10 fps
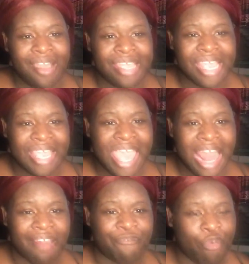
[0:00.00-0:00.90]
he in
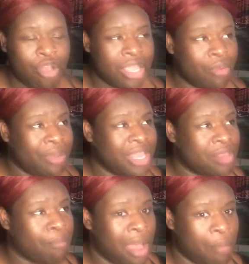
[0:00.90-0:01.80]
California with
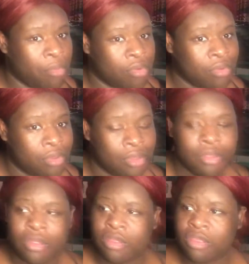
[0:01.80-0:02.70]
his mama.
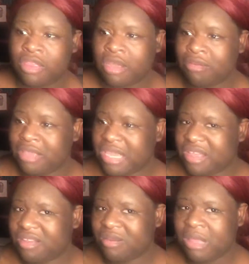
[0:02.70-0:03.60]
So,
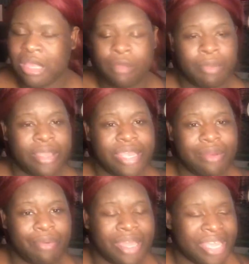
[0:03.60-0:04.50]
yeah. But
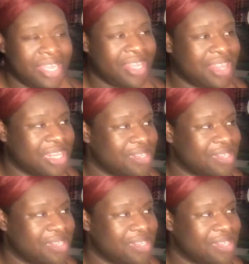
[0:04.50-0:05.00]
anyways,